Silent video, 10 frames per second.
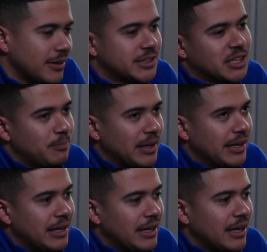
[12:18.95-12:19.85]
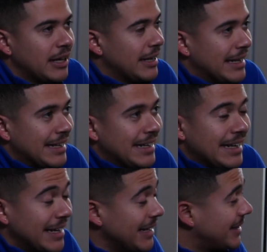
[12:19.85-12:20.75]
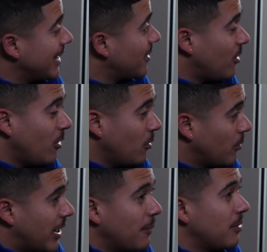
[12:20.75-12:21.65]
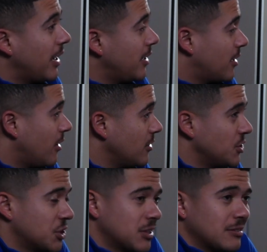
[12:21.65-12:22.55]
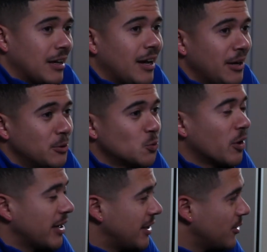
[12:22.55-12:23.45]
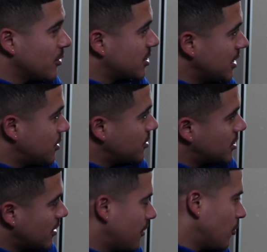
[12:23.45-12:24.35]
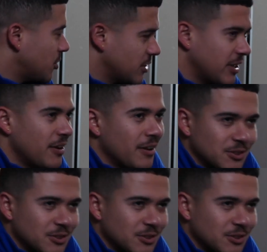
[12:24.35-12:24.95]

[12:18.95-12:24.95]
This could be anything at all. When I applied to college, I was working at Little Caesars, unfortunately.